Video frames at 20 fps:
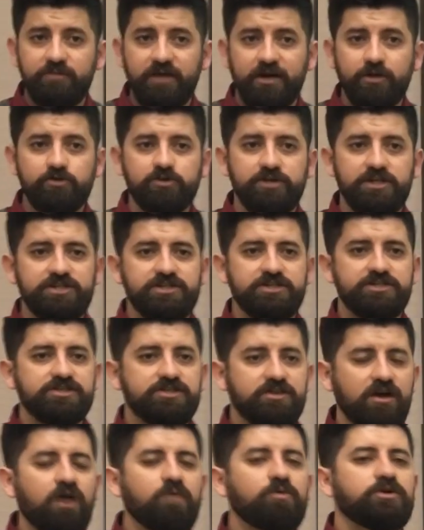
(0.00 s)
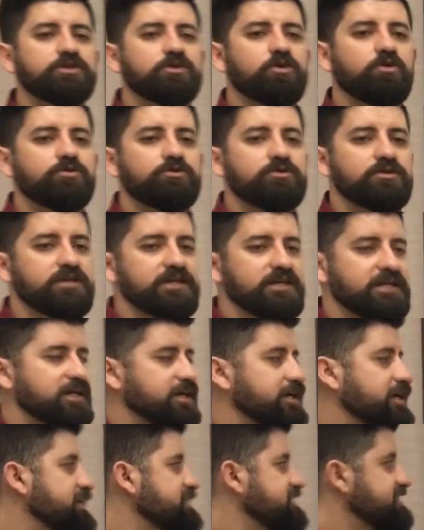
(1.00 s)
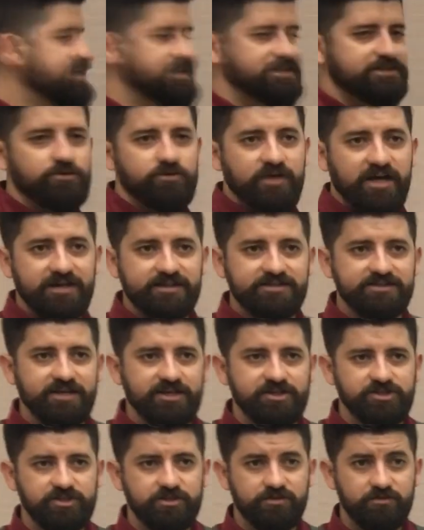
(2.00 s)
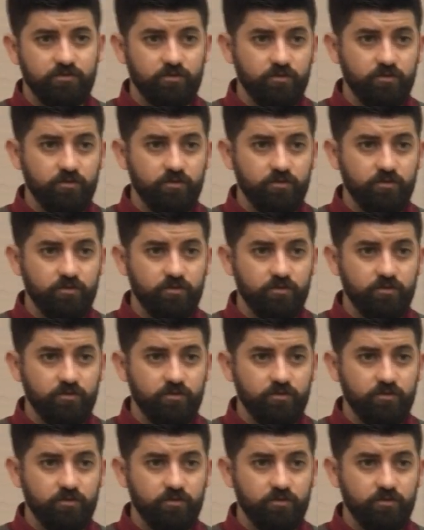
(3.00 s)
punctuations covered on SAT writing section,